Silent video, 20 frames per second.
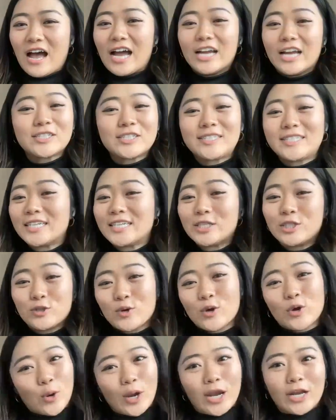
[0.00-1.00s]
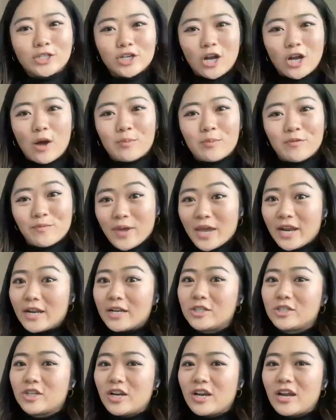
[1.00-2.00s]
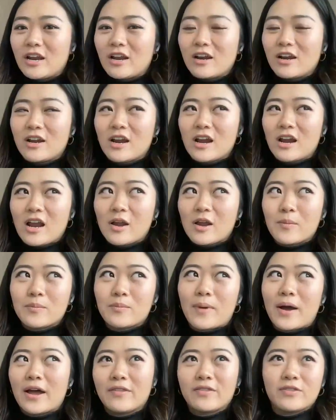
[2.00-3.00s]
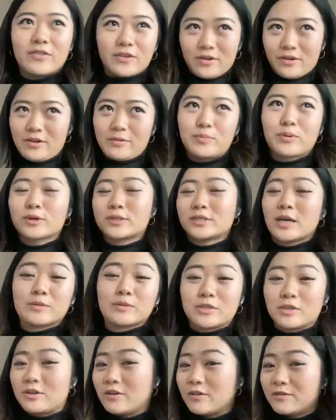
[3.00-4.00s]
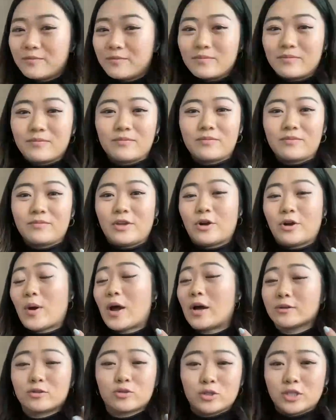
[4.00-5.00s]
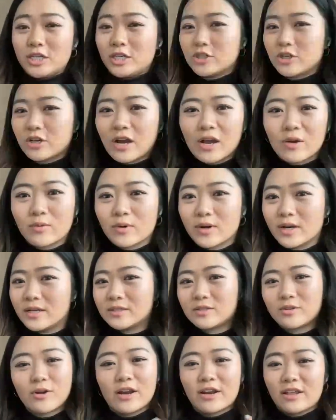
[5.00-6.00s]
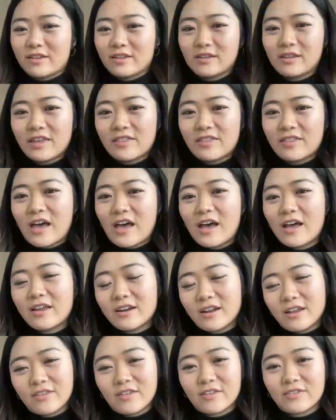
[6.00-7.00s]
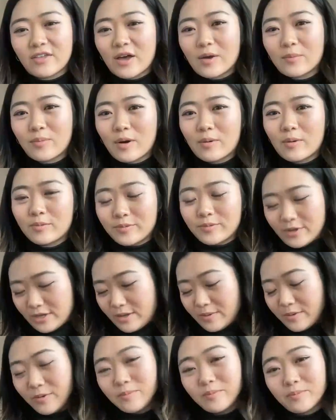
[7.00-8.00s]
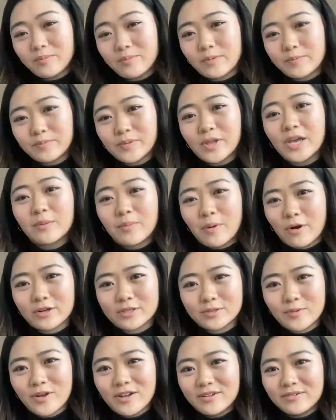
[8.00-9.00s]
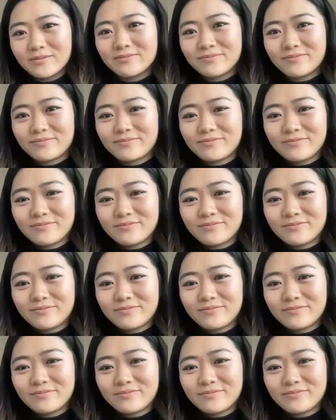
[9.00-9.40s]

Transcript: I just didn't do a great job of managing the perception of, how strategic I was or anything like that. And I think that probably played a part as well.